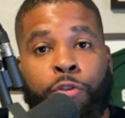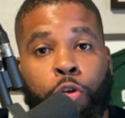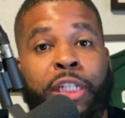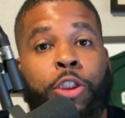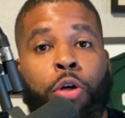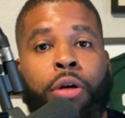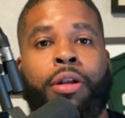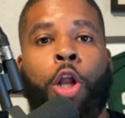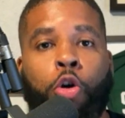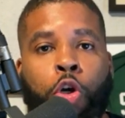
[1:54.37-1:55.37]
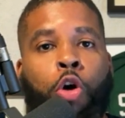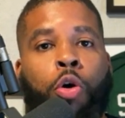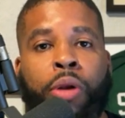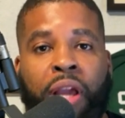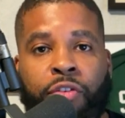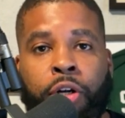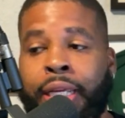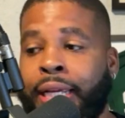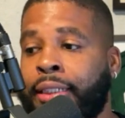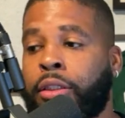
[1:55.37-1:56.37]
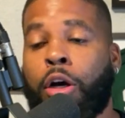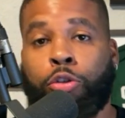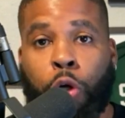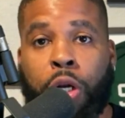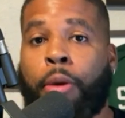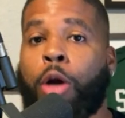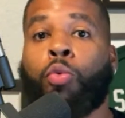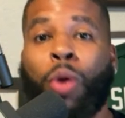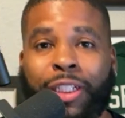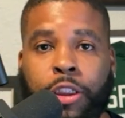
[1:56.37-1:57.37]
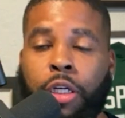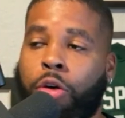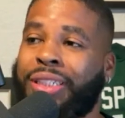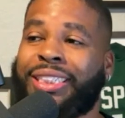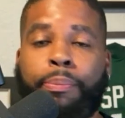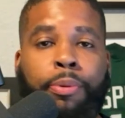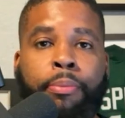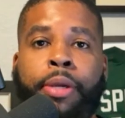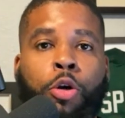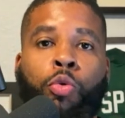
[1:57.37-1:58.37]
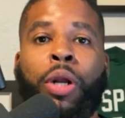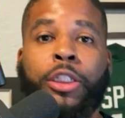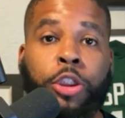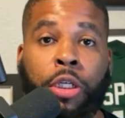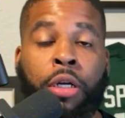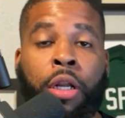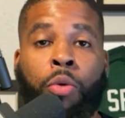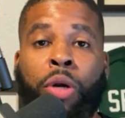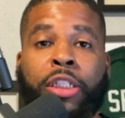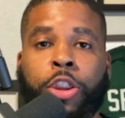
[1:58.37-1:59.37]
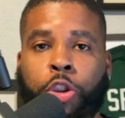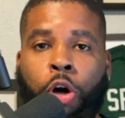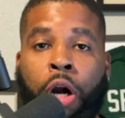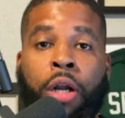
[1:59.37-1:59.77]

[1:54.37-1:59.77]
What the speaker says: get your logo or whatever it is, trademark register on a supplemental registrar,